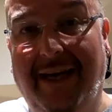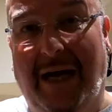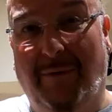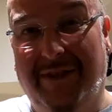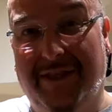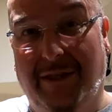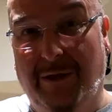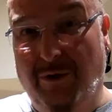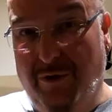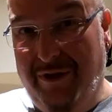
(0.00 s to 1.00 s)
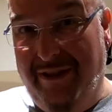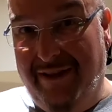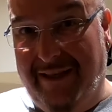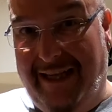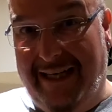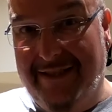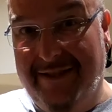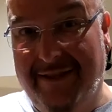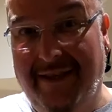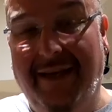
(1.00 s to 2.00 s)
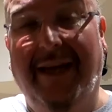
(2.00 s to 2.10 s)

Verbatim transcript: I want it to look good in the glass.